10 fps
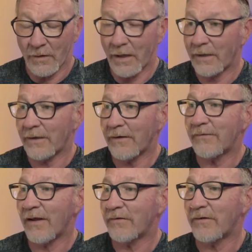I can
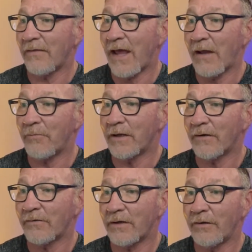attest to that
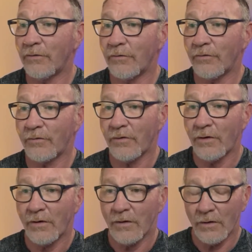because I used,
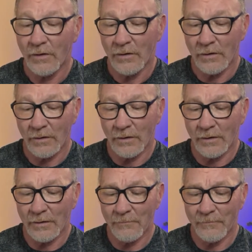
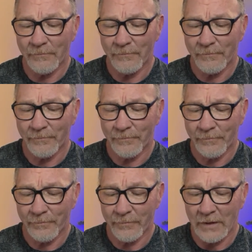
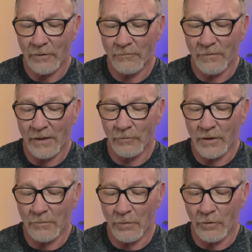you know, Final
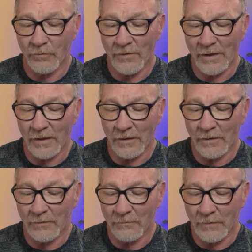Cut Pro
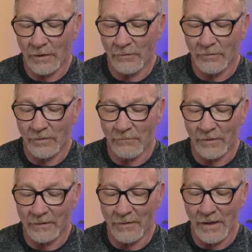10 and stuff
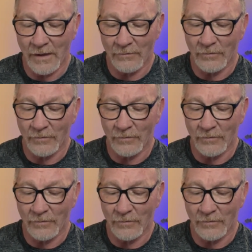like that.